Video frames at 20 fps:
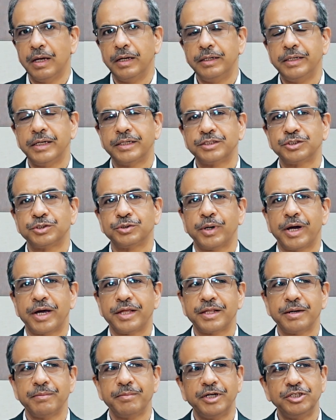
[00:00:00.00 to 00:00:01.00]
Yes, so
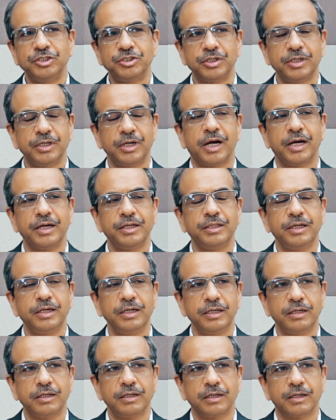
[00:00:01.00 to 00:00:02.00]
as I mentioned, I
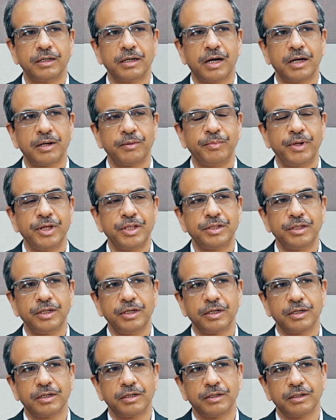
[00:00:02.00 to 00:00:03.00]
think our
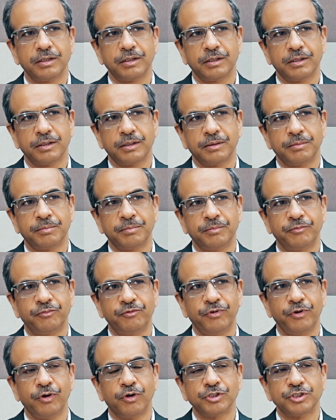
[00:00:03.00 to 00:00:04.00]
basic
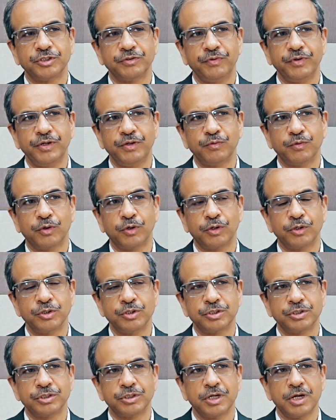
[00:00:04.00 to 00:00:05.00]
philosophy
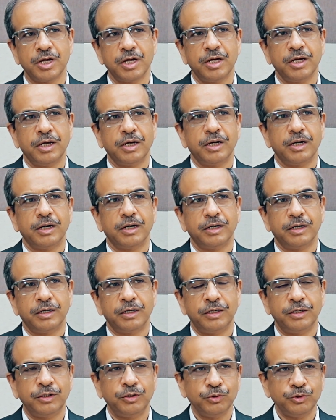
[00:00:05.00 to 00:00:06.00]
was
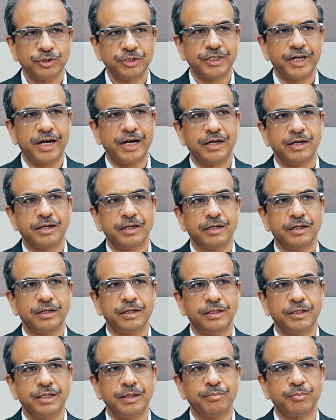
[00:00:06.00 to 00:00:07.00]
to set
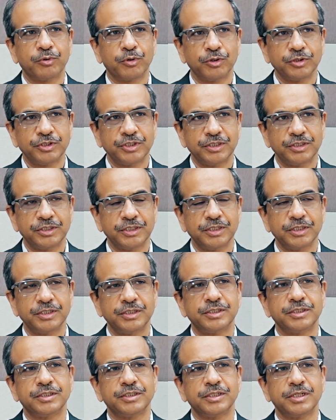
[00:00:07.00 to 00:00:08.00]
the
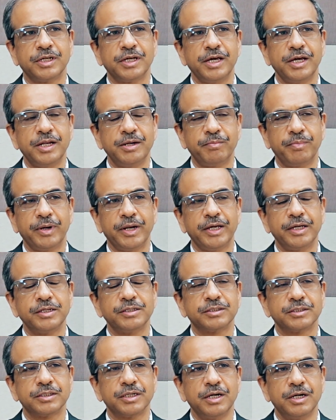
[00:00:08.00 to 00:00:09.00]
processes in
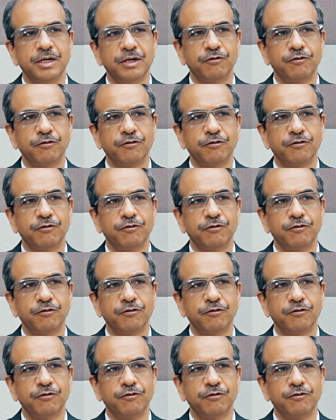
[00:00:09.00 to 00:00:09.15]
place,